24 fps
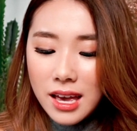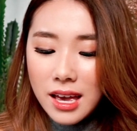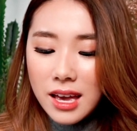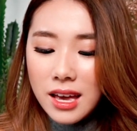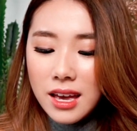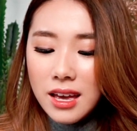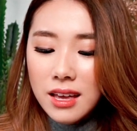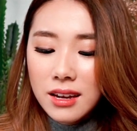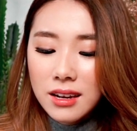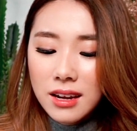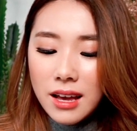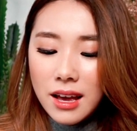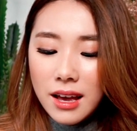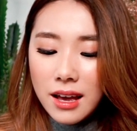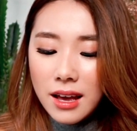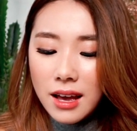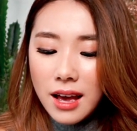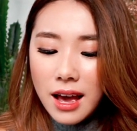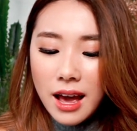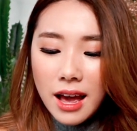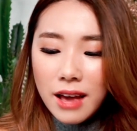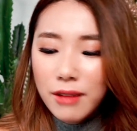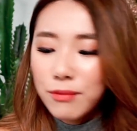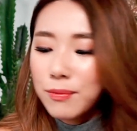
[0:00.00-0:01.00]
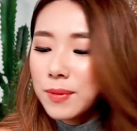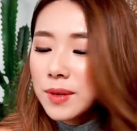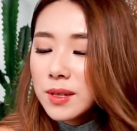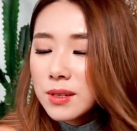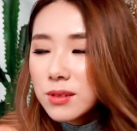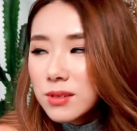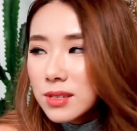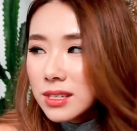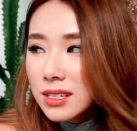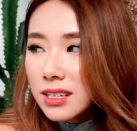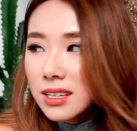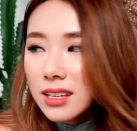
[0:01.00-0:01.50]
and I have
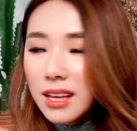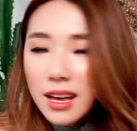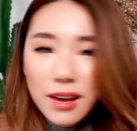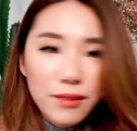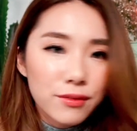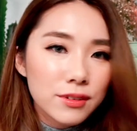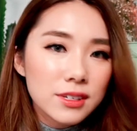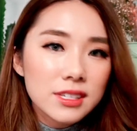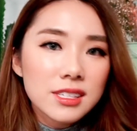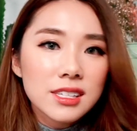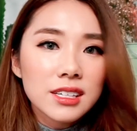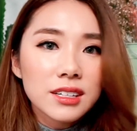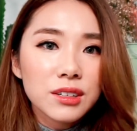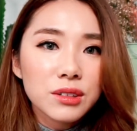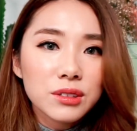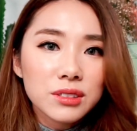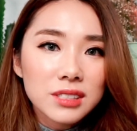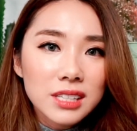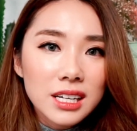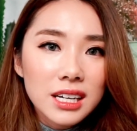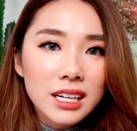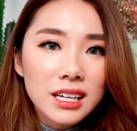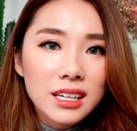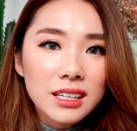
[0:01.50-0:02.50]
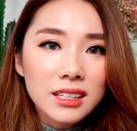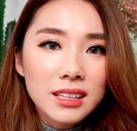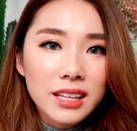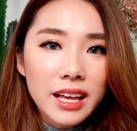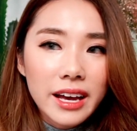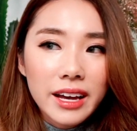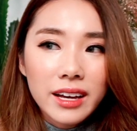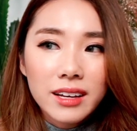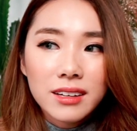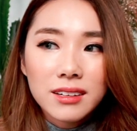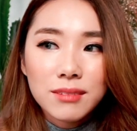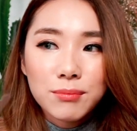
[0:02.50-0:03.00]
been using it every single day,
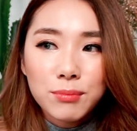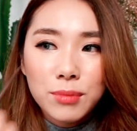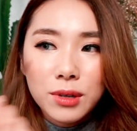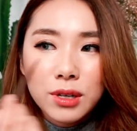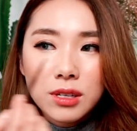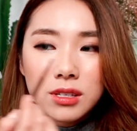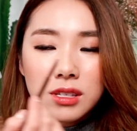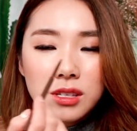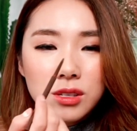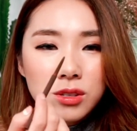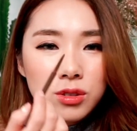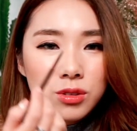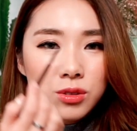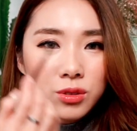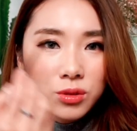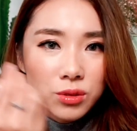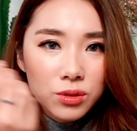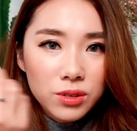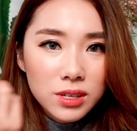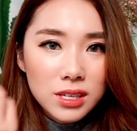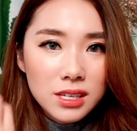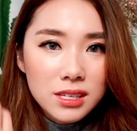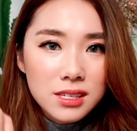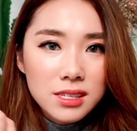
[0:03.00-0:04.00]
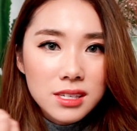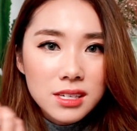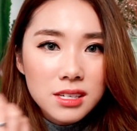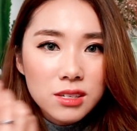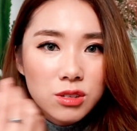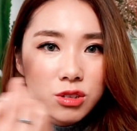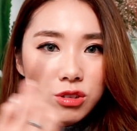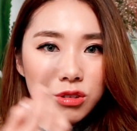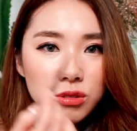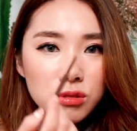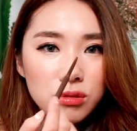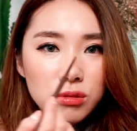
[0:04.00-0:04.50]
like because it's so
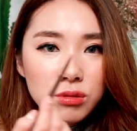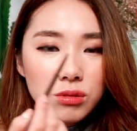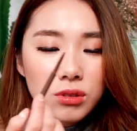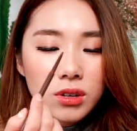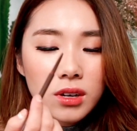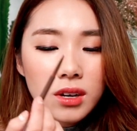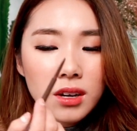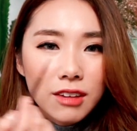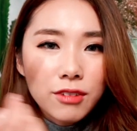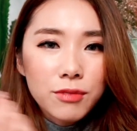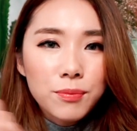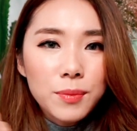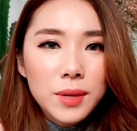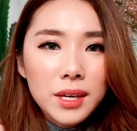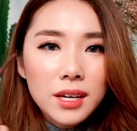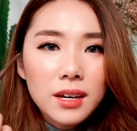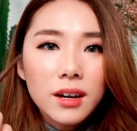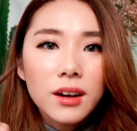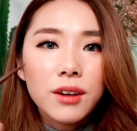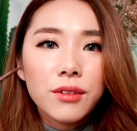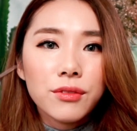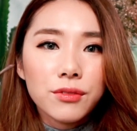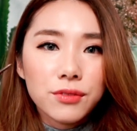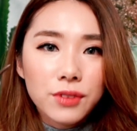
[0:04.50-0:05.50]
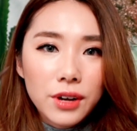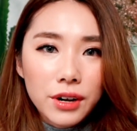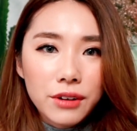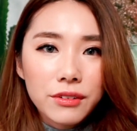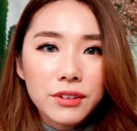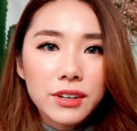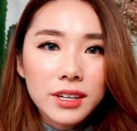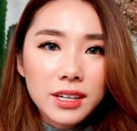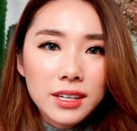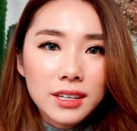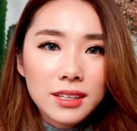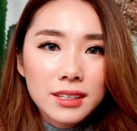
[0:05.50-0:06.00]
easy to give me a
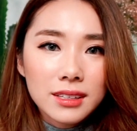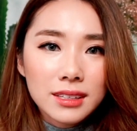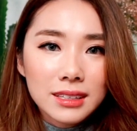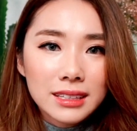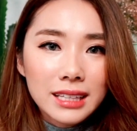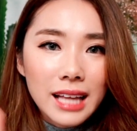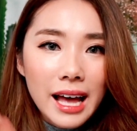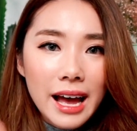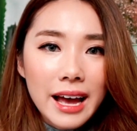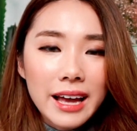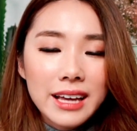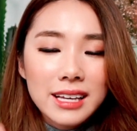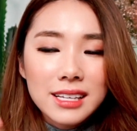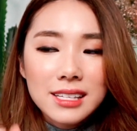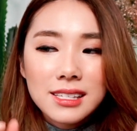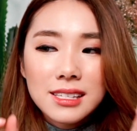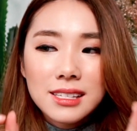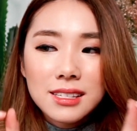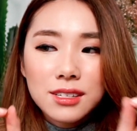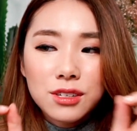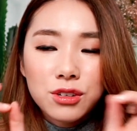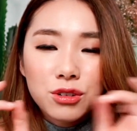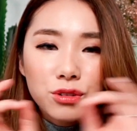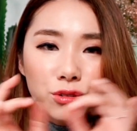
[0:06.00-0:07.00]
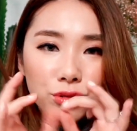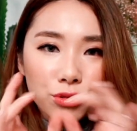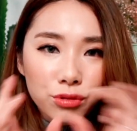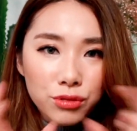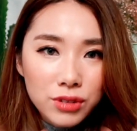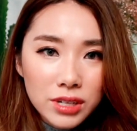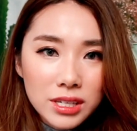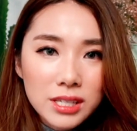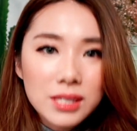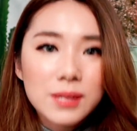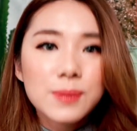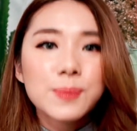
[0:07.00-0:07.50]
very nice,
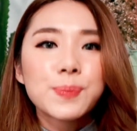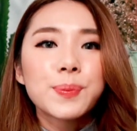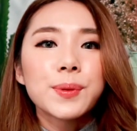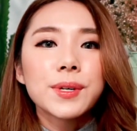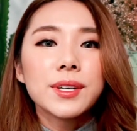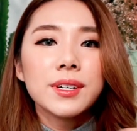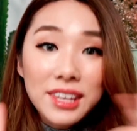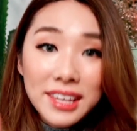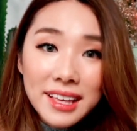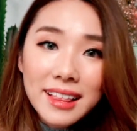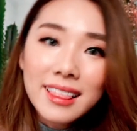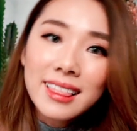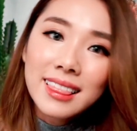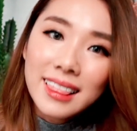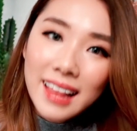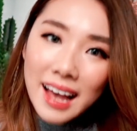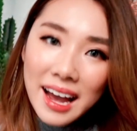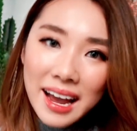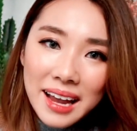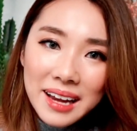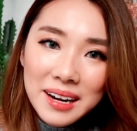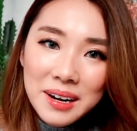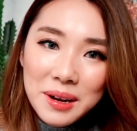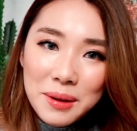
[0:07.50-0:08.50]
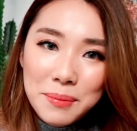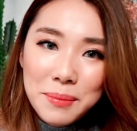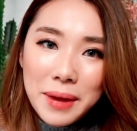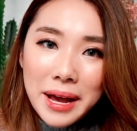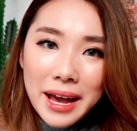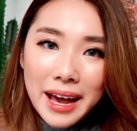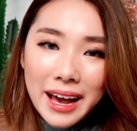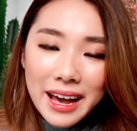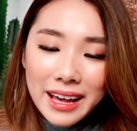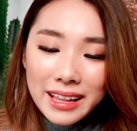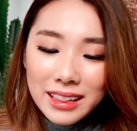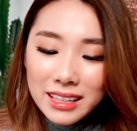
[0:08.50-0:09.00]
crisp, thin line on
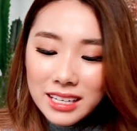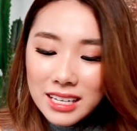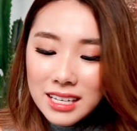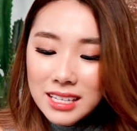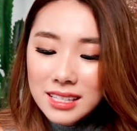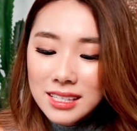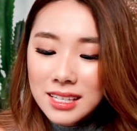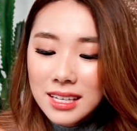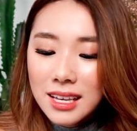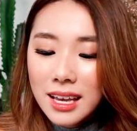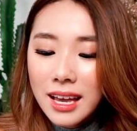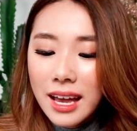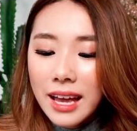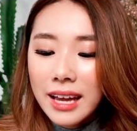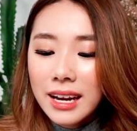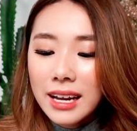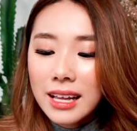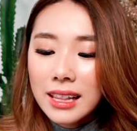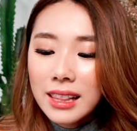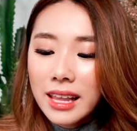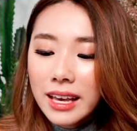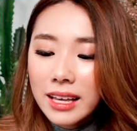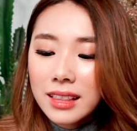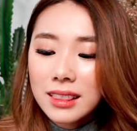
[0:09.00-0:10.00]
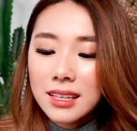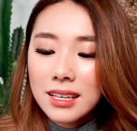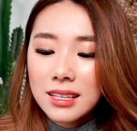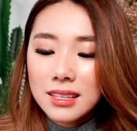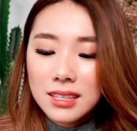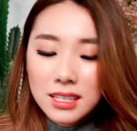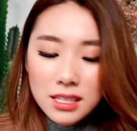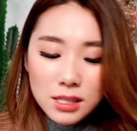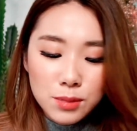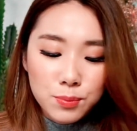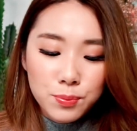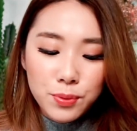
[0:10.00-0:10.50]
my eyelids. And I like
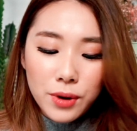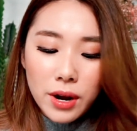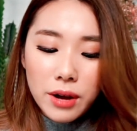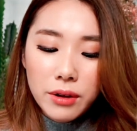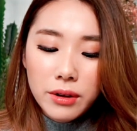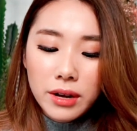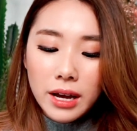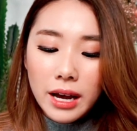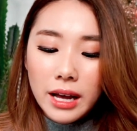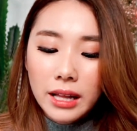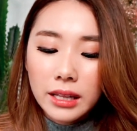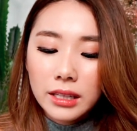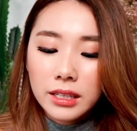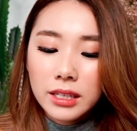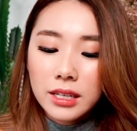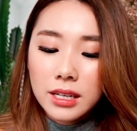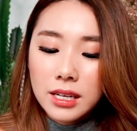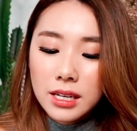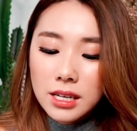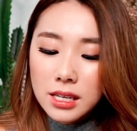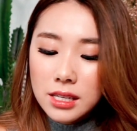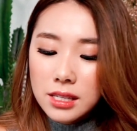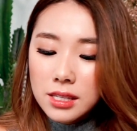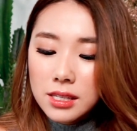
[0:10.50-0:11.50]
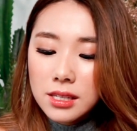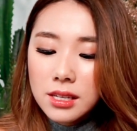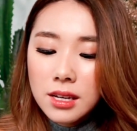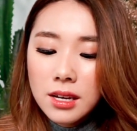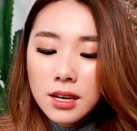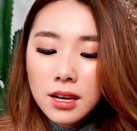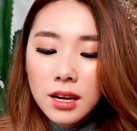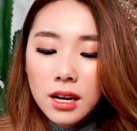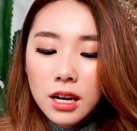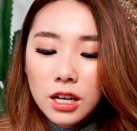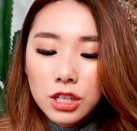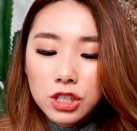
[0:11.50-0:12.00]
that this brown color is
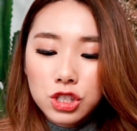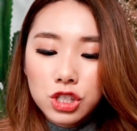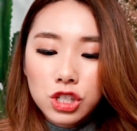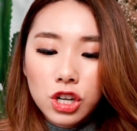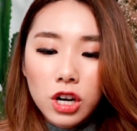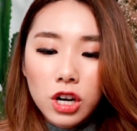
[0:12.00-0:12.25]
a